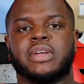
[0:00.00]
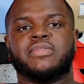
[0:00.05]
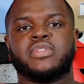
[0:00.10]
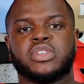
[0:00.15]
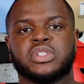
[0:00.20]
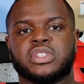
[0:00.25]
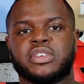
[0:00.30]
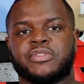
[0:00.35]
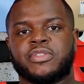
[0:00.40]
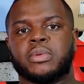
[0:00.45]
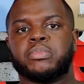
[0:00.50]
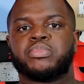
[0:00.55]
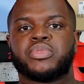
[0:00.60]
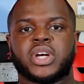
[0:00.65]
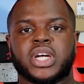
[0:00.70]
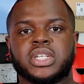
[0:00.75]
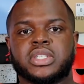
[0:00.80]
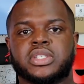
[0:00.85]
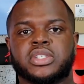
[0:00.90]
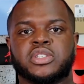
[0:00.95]
to have their different
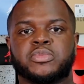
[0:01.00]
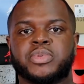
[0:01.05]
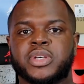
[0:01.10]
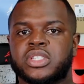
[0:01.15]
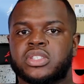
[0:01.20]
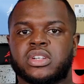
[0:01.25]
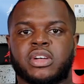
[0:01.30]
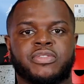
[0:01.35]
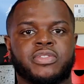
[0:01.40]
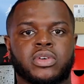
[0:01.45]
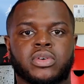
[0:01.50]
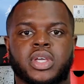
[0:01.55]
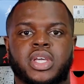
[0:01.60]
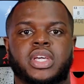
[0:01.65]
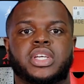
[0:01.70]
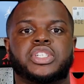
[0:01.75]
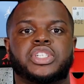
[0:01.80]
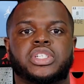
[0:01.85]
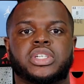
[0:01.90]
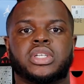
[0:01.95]
prices based off
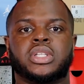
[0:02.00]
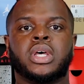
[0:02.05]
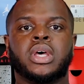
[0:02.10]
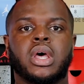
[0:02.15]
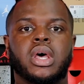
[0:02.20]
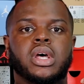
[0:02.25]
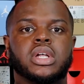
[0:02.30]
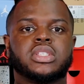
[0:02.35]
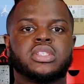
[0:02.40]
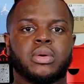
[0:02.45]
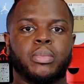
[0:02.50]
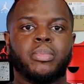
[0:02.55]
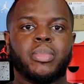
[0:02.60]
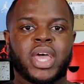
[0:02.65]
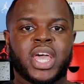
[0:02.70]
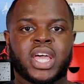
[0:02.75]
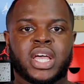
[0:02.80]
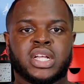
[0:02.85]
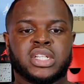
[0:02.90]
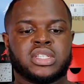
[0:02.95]
location,
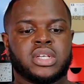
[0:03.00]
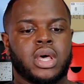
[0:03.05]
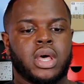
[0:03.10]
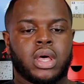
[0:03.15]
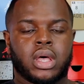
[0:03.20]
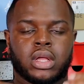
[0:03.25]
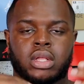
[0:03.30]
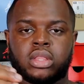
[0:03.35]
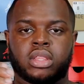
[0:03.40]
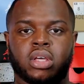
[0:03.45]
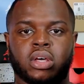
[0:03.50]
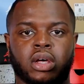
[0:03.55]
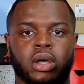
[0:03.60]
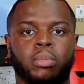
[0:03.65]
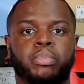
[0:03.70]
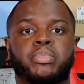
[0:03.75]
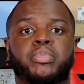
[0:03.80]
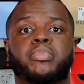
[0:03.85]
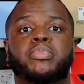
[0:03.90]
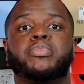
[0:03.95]
demand, the
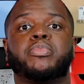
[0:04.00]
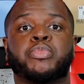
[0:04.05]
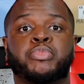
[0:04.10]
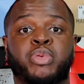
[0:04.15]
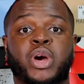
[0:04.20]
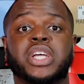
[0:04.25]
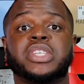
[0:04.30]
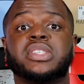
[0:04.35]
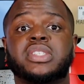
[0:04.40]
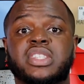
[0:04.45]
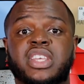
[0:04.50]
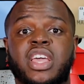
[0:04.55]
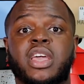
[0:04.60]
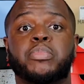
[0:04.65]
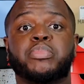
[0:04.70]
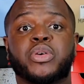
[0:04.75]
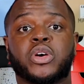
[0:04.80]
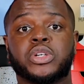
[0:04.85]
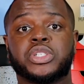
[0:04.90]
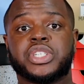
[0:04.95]
price they
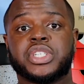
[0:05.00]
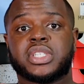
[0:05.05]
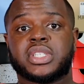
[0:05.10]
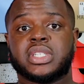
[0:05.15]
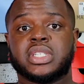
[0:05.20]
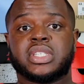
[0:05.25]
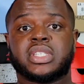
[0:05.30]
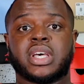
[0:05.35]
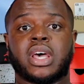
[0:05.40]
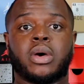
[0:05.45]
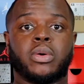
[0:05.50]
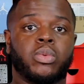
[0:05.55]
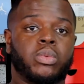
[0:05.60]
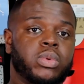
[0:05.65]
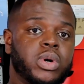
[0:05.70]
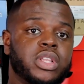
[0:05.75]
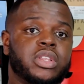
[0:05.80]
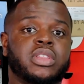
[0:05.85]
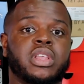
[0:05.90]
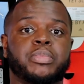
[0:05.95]
purchase this at,
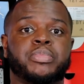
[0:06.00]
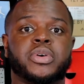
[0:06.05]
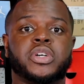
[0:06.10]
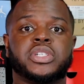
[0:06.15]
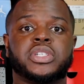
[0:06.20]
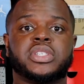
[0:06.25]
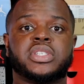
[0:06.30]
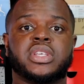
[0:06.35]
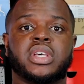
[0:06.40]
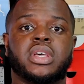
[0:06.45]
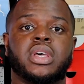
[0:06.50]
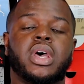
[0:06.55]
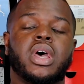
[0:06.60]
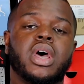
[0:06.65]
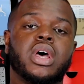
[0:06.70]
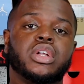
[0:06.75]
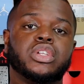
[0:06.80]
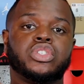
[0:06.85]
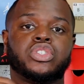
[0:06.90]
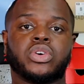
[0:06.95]
whether they purchase it
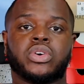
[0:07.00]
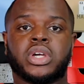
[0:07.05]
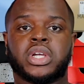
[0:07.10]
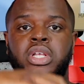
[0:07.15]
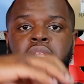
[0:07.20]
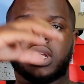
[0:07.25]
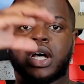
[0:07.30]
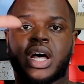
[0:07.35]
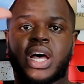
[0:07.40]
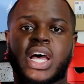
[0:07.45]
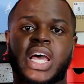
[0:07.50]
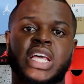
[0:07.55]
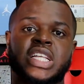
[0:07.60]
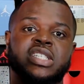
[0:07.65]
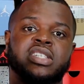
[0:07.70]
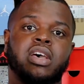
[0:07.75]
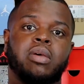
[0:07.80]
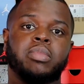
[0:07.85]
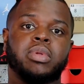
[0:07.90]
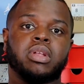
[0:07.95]
during a high
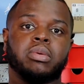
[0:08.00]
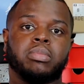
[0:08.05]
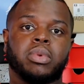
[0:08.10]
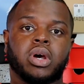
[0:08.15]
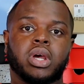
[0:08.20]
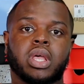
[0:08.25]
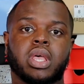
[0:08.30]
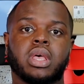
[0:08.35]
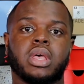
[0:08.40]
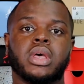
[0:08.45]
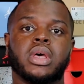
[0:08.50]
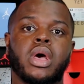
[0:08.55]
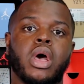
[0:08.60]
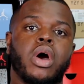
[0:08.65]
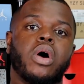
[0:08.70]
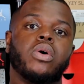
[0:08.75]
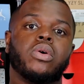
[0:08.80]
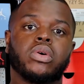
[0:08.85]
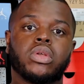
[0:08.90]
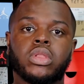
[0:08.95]
time in the market
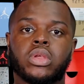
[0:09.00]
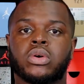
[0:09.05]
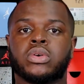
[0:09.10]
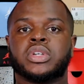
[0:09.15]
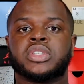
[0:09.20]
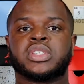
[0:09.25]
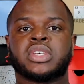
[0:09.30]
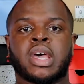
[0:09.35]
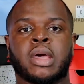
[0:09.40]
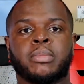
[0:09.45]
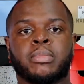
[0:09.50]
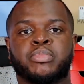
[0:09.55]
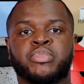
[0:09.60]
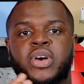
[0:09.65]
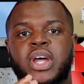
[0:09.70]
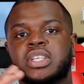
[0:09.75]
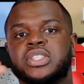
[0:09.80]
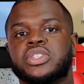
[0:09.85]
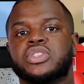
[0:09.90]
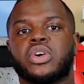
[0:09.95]
or lower time.
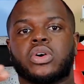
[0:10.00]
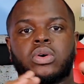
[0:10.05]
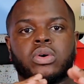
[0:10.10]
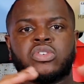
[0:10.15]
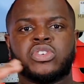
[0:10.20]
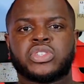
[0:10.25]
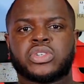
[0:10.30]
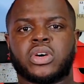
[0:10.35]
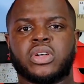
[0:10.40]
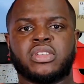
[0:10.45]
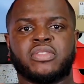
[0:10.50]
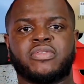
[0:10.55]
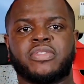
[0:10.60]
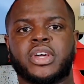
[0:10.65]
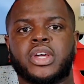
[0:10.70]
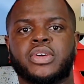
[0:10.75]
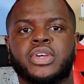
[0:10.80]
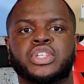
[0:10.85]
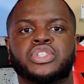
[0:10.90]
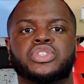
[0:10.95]
Prices are always going to
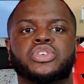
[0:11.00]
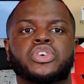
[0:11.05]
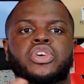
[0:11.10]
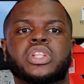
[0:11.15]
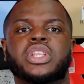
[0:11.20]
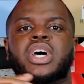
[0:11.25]
vary, so you're